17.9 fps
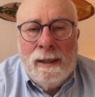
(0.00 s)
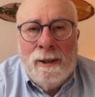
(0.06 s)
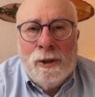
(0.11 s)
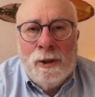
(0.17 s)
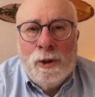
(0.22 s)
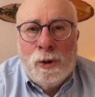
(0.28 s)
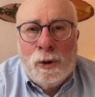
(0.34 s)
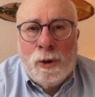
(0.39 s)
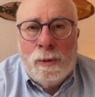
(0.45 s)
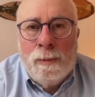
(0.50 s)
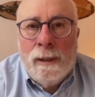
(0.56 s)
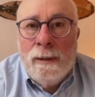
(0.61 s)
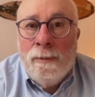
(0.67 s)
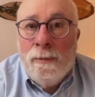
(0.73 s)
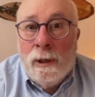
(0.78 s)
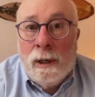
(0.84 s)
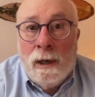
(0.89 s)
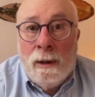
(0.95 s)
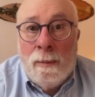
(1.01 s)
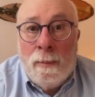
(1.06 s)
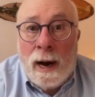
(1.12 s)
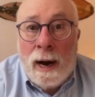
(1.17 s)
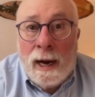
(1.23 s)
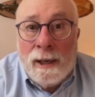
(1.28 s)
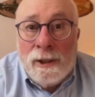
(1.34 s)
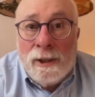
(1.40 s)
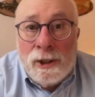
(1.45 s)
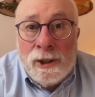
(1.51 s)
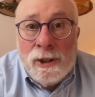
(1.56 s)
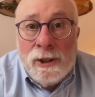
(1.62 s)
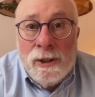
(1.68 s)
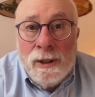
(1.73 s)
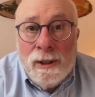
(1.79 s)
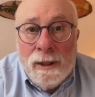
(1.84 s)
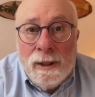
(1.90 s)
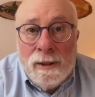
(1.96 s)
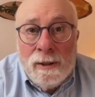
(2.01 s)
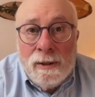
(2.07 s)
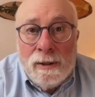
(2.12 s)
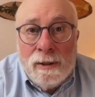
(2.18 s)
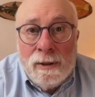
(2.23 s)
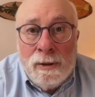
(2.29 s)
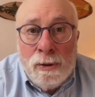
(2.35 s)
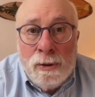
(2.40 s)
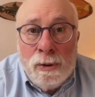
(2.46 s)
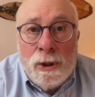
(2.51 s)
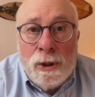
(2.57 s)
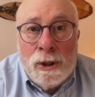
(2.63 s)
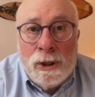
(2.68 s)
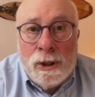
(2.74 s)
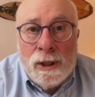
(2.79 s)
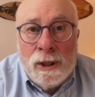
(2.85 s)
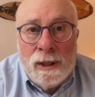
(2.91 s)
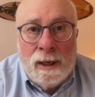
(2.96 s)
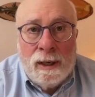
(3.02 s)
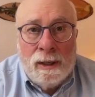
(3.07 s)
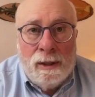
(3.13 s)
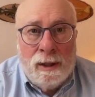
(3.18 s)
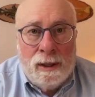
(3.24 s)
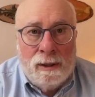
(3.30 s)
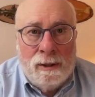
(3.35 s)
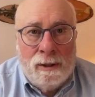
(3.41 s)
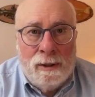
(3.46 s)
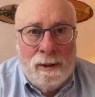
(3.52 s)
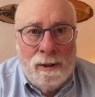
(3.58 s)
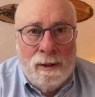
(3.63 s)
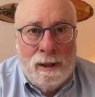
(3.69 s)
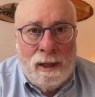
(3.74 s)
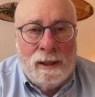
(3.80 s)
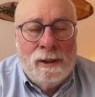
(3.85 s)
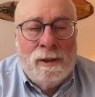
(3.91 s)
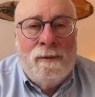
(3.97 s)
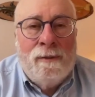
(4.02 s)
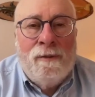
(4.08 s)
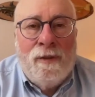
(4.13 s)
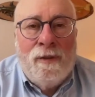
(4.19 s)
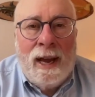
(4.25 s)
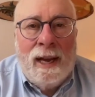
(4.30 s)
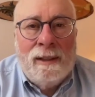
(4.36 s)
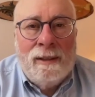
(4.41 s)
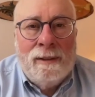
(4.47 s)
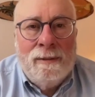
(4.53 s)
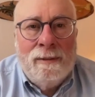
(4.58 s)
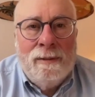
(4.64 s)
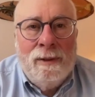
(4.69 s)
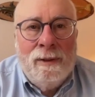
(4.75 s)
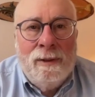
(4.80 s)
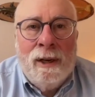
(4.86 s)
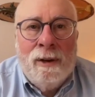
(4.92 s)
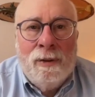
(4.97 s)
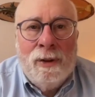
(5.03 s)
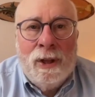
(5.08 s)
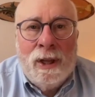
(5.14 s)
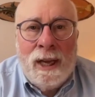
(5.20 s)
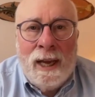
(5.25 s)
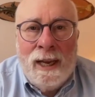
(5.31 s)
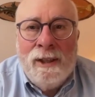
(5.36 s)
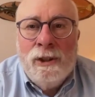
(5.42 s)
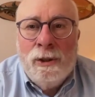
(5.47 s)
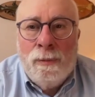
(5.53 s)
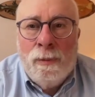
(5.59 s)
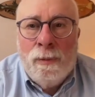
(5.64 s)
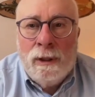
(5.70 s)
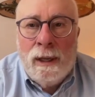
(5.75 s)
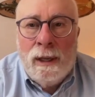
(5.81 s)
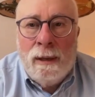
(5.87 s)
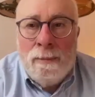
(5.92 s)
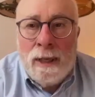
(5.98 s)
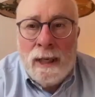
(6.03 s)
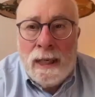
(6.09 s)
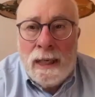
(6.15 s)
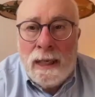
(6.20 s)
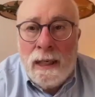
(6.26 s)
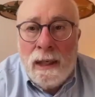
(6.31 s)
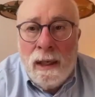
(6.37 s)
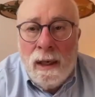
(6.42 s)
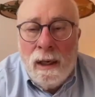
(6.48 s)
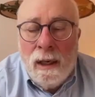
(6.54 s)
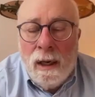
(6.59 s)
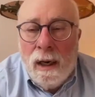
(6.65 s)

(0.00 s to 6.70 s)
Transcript: disturbing. When Hamas uses it, I think that's in fact, the case of what they mean.